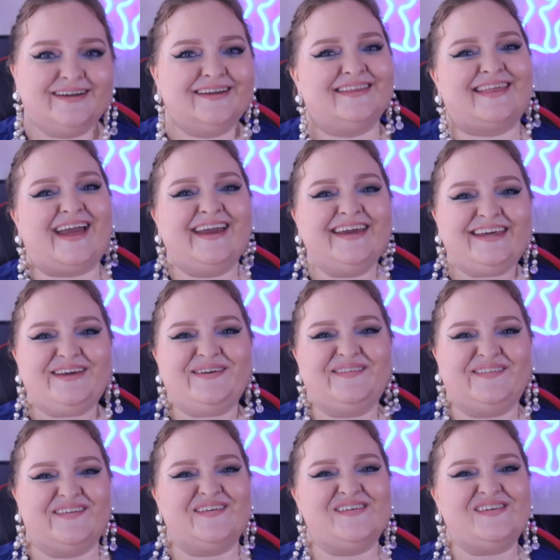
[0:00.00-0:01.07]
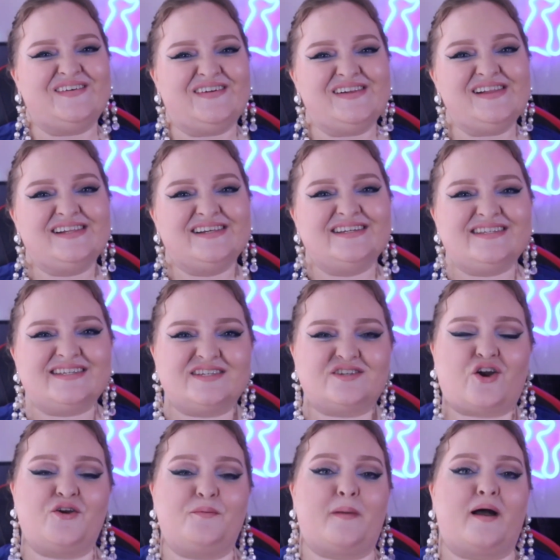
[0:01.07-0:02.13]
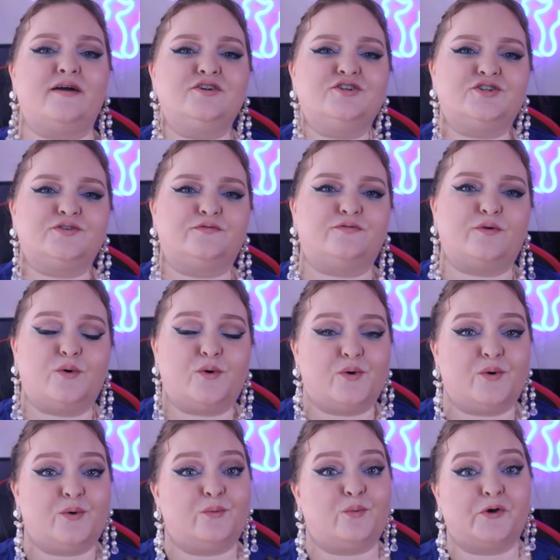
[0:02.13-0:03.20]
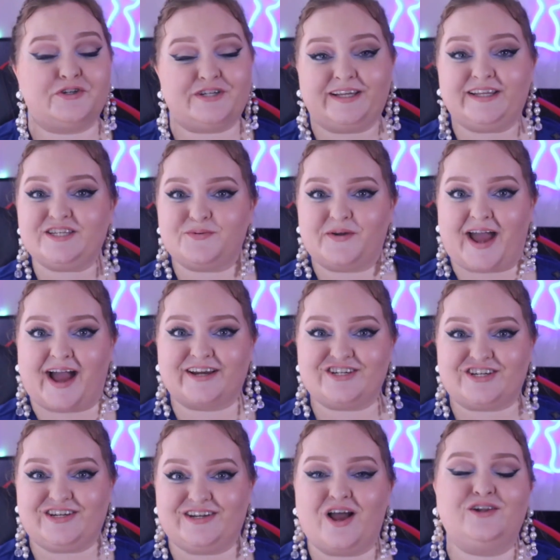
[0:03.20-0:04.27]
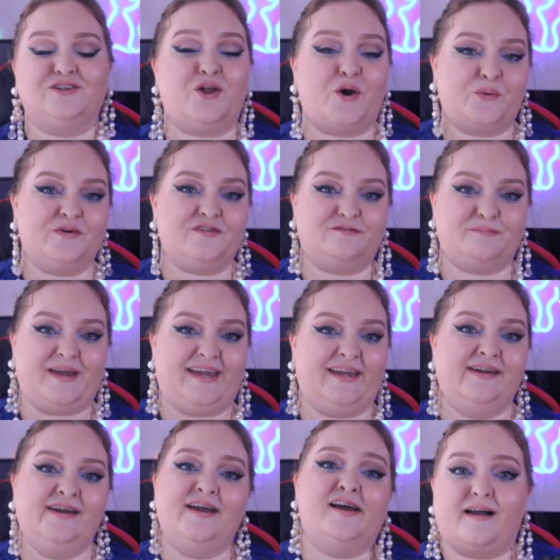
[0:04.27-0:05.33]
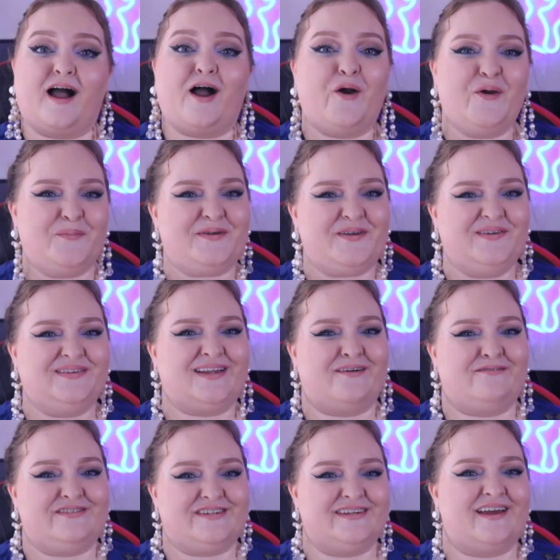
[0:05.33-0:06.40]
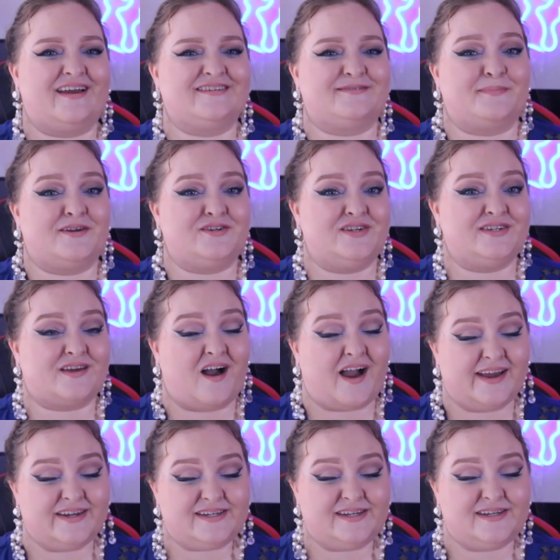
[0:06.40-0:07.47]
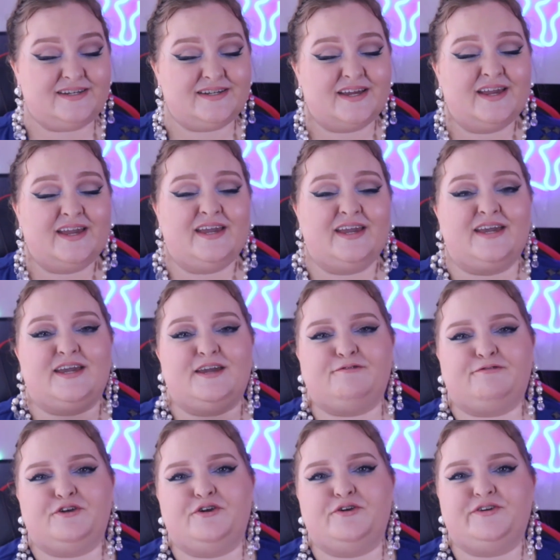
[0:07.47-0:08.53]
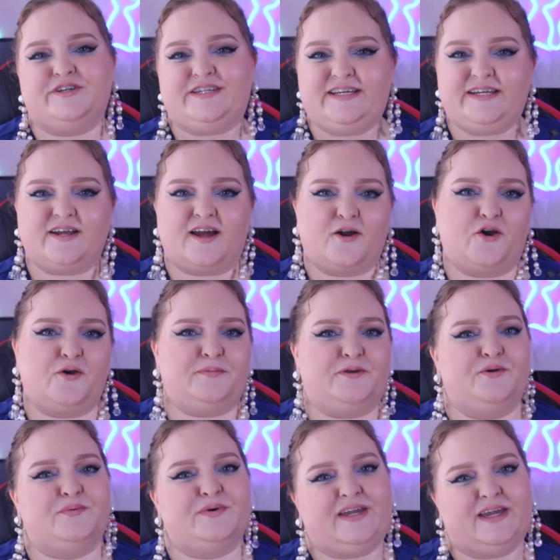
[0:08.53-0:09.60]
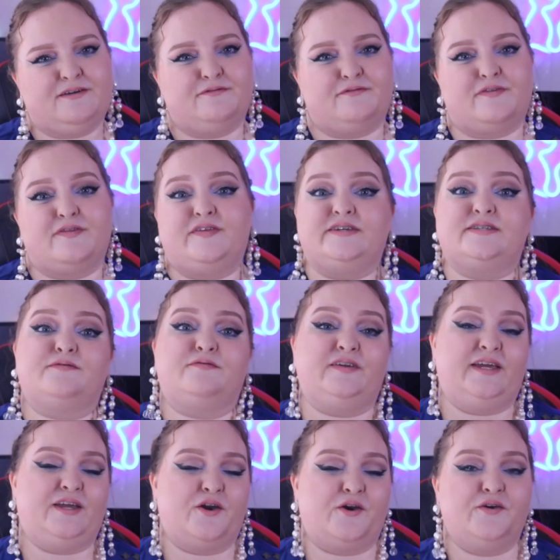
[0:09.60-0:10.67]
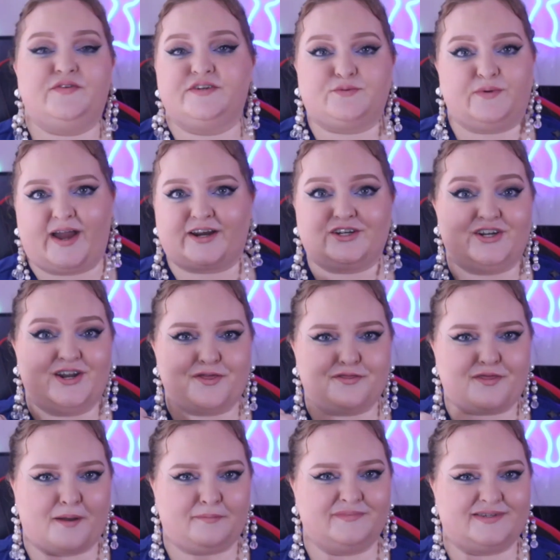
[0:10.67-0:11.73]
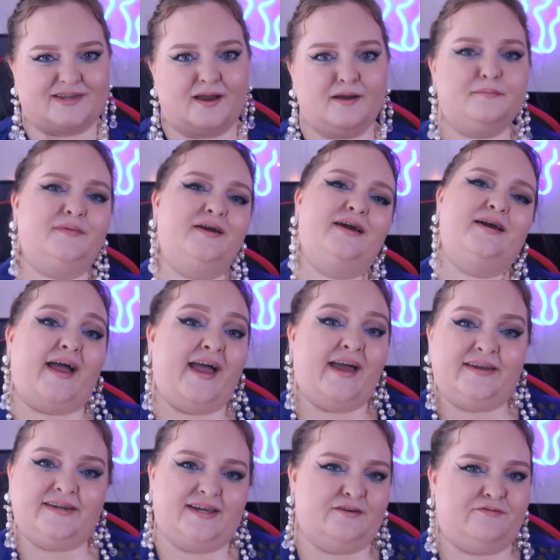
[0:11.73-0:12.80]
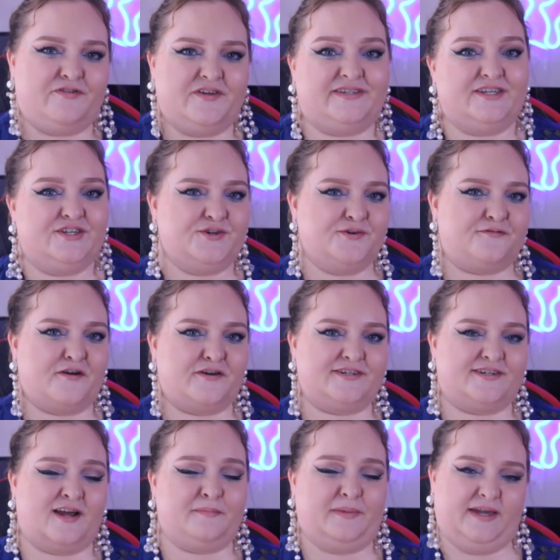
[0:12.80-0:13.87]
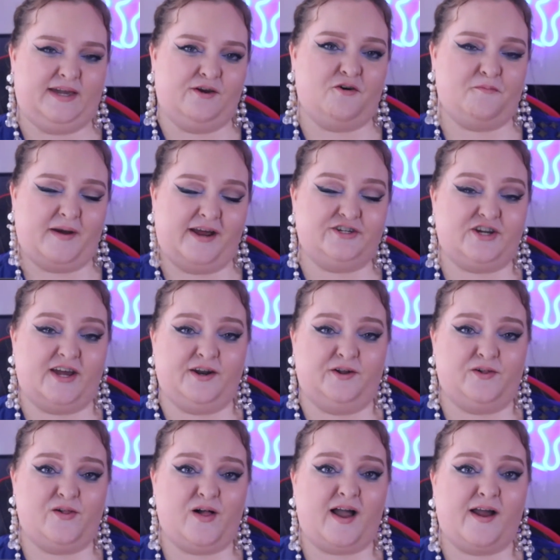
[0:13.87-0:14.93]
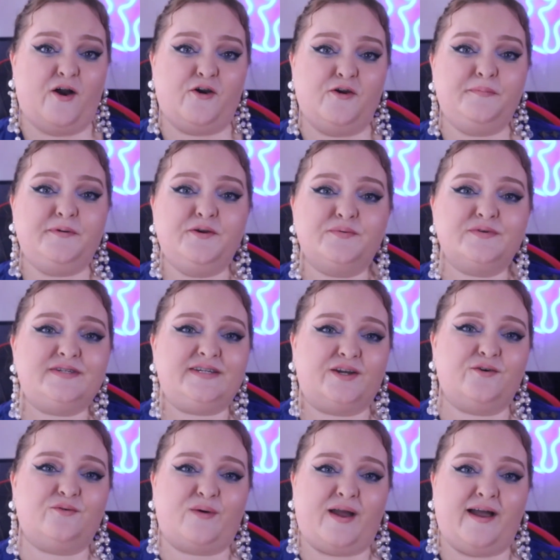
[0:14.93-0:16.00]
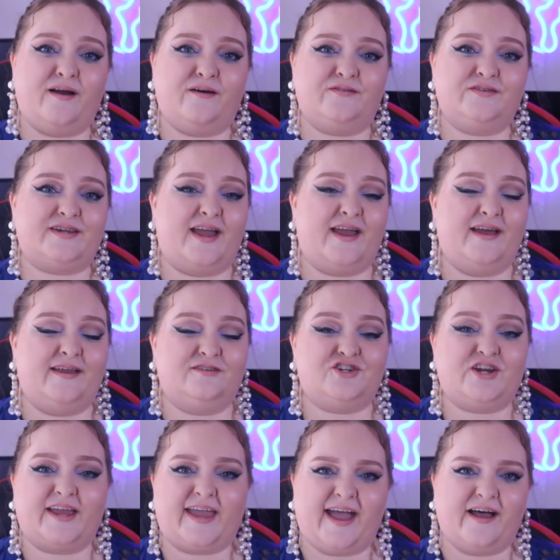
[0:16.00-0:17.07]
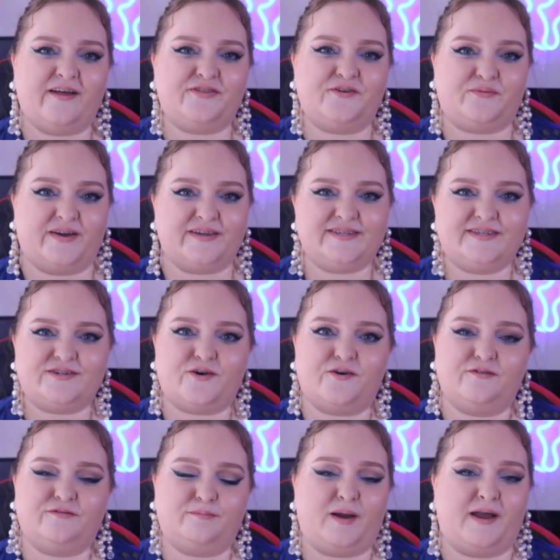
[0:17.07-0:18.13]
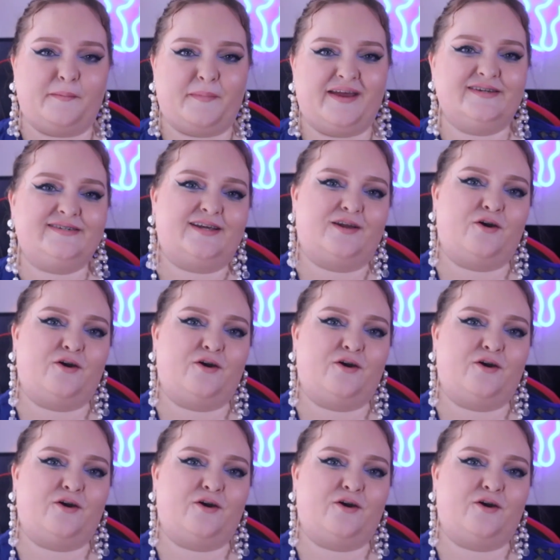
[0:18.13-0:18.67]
thank you all so much for watching this reaction along with me. I hope you loved it as much as I did. If you did, I hope you will give this video, this reaction, a thumbs up. And if this is your first time here in my channel, I hope you will stick around and check out the rest of my amazing